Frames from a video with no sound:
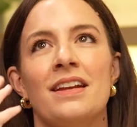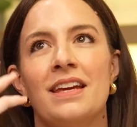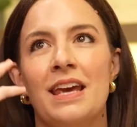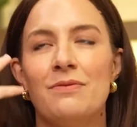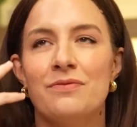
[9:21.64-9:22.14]

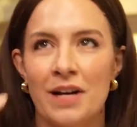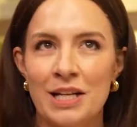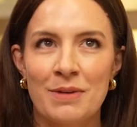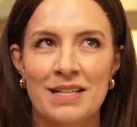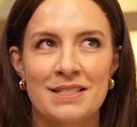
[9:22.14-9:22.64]
keep
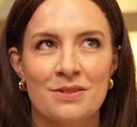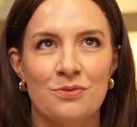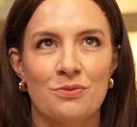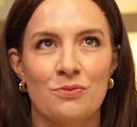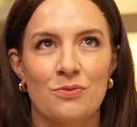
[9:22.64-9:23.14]
finding
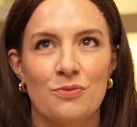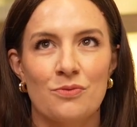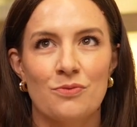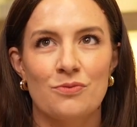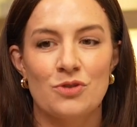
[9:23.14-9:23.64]
myself
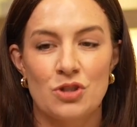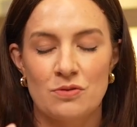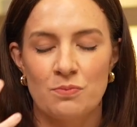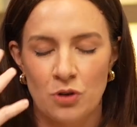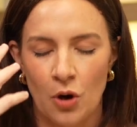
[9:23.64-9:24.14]

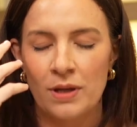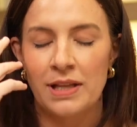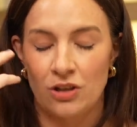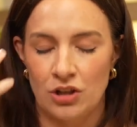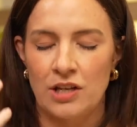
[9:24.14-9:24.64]
going
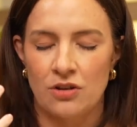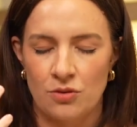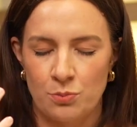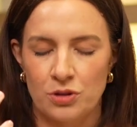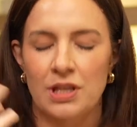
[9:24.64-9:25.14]
like, you need to go
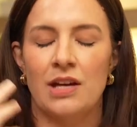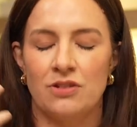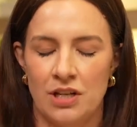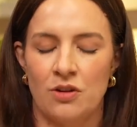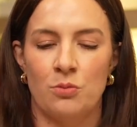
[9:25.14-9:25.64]
book that,
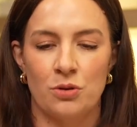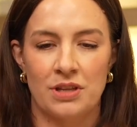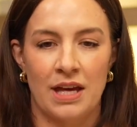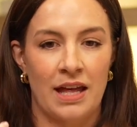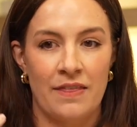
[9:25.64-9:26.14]

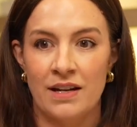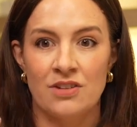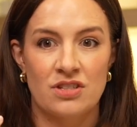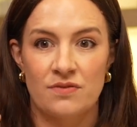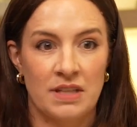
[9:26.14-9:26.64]
and then I
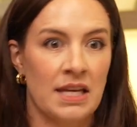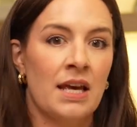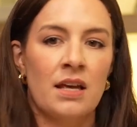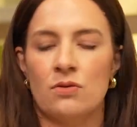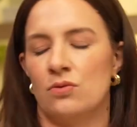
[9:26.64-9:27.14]
just
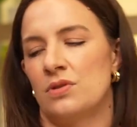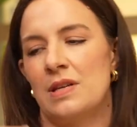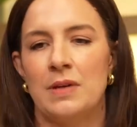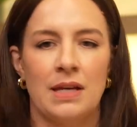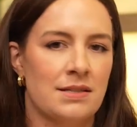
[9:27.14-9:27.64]
forget, or
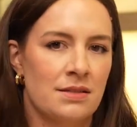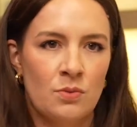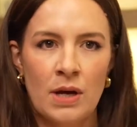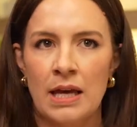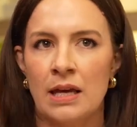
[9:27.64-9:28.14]
something gets in the
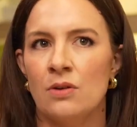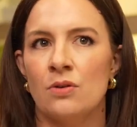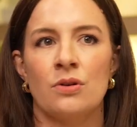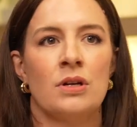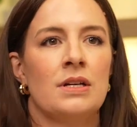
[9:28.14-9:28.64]
way,
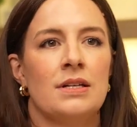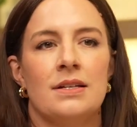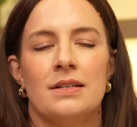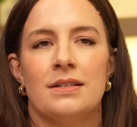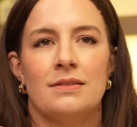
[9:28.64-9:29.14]

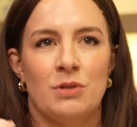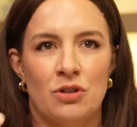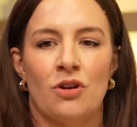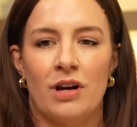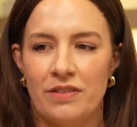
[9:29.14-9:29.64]
but no,
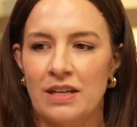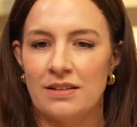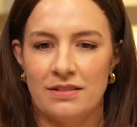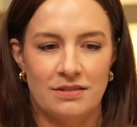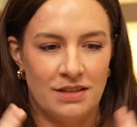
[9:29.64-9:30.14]
I
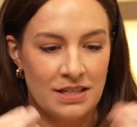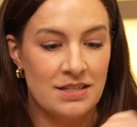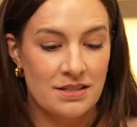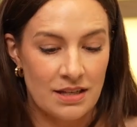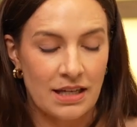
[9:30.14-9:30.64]
think
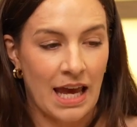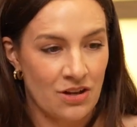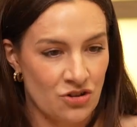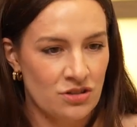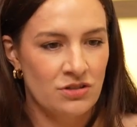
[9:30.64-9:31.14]
this
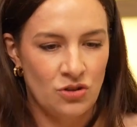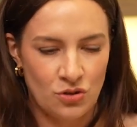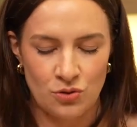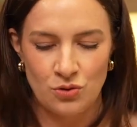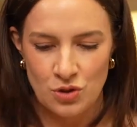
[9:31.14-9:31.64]
occasion,
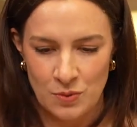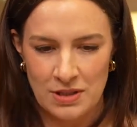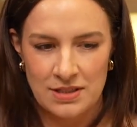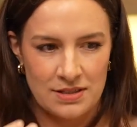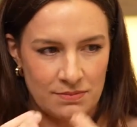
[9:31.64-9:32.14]
you doing
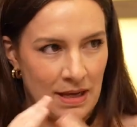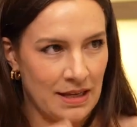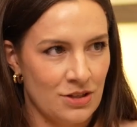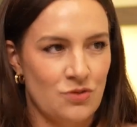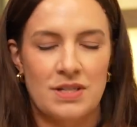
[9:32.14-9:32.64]
this,
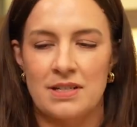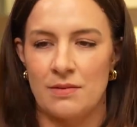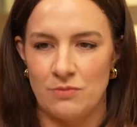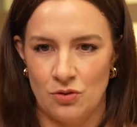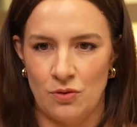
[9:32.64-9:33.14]
making us dress
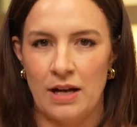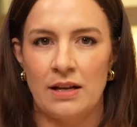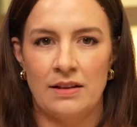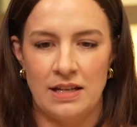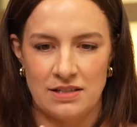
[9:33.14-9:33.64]
up, you're right.
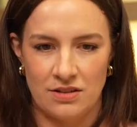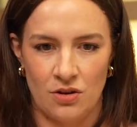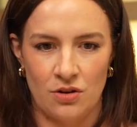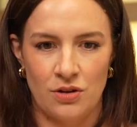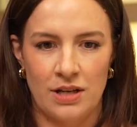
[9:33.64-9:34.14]
I need to go,
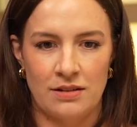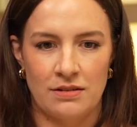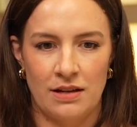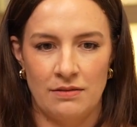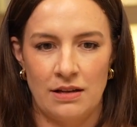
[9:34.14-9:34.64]

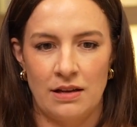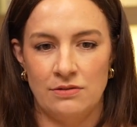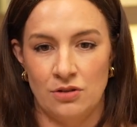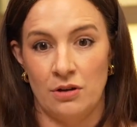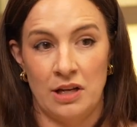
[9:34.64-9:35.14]
and
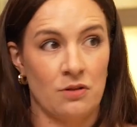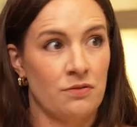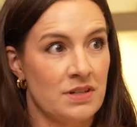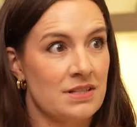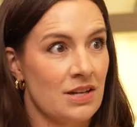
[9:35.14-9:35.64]
I'll get off
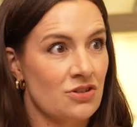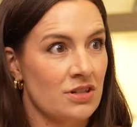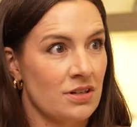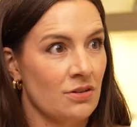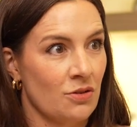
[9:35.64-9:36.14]
this session,
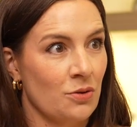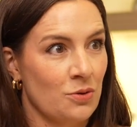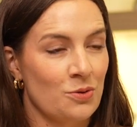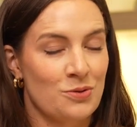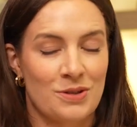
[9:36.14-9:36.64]
and I'll go and
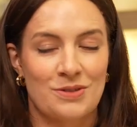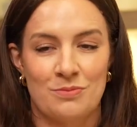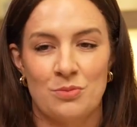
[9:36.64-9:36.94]
call the doctor and book.